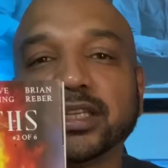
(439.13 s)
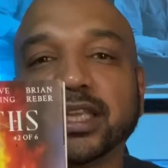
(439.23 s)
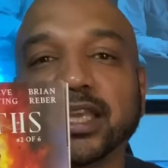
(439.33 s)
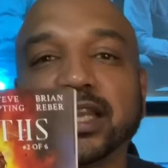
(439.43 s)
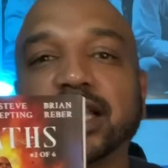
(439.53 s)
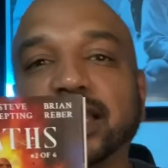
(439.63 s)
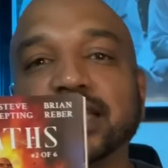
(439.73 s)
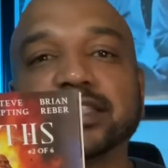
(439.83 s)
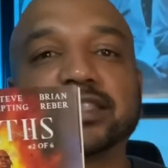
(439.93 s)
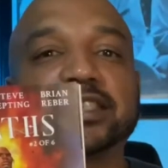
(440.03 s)
And I
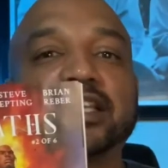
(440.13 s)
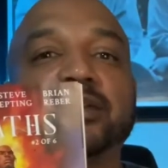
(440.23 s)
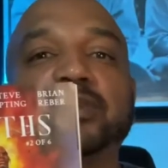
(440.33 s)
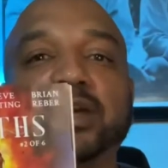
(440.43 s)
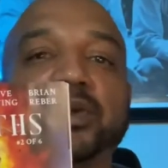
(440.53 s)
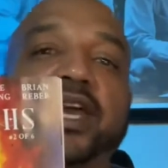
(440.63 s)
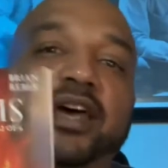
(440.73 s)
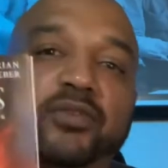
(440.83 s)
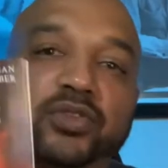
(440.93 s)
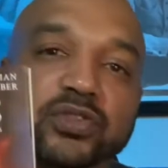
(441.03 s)
like the setup that we
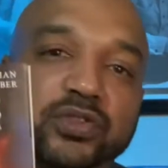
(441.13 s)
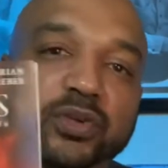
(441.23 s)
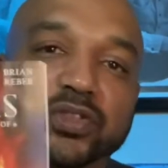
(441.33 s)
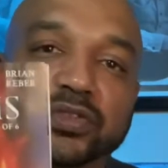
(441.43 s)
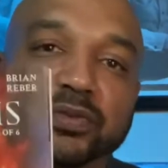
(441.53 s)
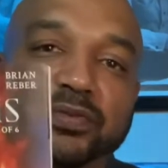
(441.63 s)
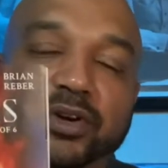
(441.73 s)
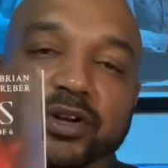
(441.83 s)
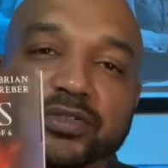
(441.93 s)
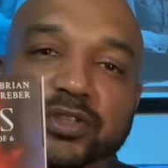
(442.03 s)
have with the story so
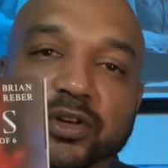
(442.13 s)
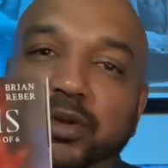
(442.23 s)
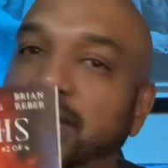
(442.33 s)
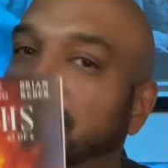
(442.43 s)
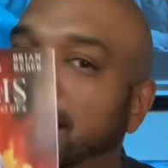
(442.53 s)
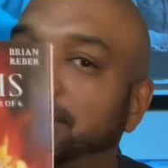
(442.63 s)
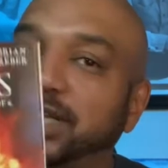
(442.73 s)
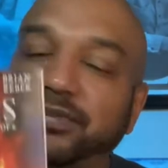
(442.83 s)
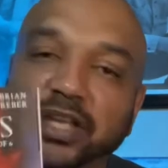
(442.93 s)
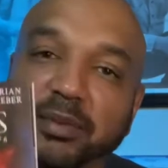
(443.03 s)
far. So I'm
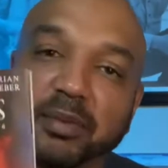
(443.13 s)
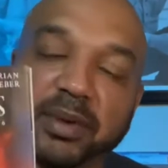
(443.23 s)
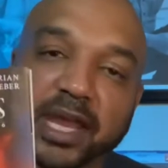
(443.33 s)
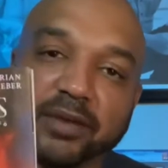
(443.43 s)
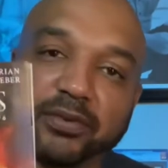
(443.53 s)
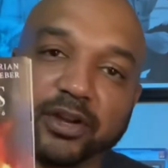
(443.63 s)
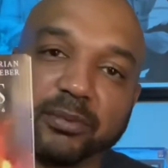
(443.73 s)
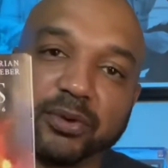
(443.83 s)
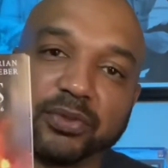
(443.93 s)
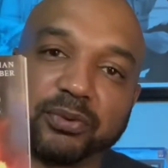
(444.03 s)
definitely coming back for
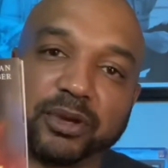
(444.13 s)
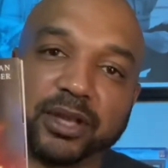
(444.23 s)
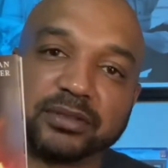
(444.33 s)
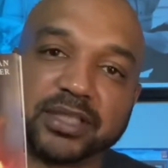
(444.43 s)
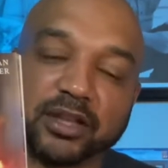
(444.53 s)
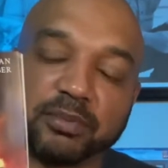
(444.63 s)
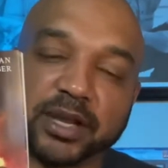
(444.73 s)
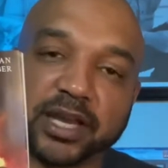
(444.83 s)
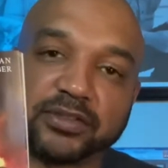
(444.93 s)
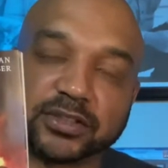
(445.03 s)
number three on Telepaths.